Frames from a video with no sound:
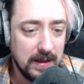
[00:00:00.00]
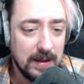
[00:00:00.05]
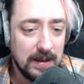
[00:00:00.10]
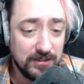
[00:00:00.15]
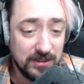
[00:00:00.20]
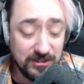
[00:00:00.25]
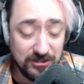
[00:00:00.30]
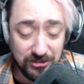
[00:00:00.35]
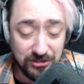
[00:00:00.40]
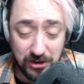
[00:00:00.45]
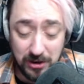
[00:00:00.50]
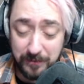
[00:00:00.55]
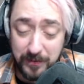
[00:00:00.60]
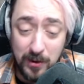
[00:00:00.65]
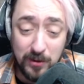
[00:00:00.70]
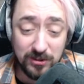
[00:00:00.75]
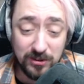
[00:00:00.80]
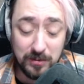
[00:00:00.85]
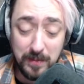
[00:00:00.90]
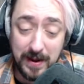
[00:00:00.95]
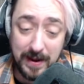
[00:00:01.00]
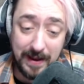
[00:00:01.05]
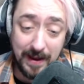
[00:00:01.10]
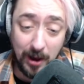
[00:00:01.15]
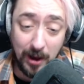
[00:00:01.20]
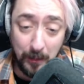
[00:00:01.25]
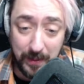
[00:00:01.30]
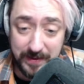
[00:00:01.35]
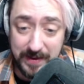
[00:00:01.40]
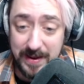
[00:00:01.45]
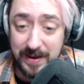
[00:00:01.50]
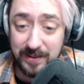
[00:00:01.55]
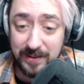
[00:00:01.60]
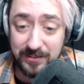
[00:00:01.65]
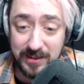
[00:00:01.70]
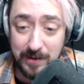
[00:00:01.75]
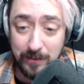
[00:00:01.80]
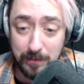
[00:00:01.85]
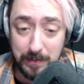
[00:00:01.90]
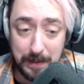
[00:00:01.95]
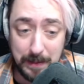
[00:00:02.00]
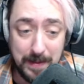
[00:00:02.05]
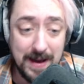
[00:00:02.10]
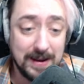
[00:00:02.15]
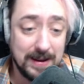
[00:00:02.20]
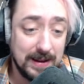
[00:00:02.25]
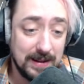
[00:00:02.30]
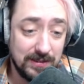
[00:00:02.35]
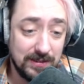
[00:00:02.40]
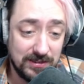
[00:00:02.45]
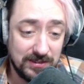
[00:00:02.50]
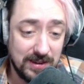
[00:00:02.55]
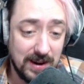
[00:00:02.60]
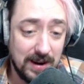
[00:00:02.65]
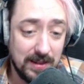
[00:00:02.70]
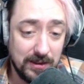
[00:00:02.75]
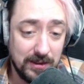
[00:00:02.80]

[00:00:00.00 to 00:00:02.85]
Since she refuses my help, I take a seat with my back against the side of the